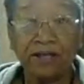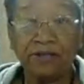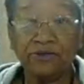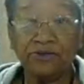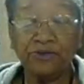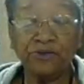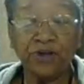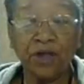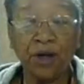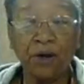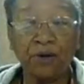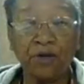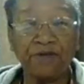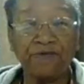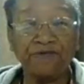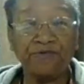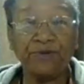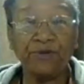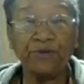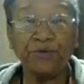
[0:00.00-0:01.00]

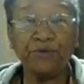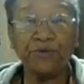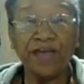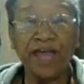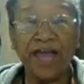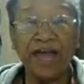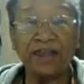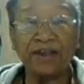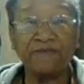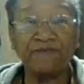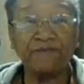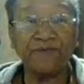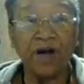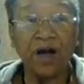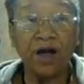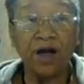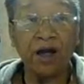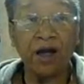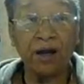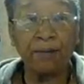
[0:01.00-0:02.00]
if you got a
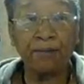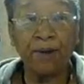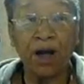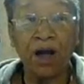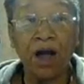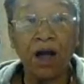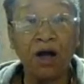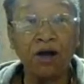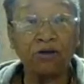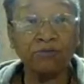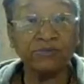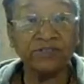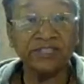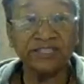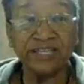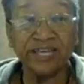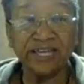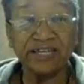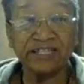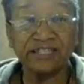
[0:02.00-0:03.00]
farm or
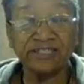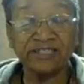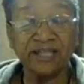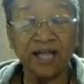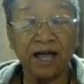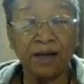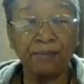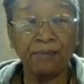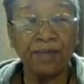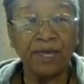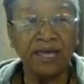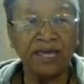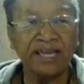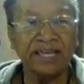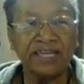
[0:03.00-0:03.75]
homestead or something,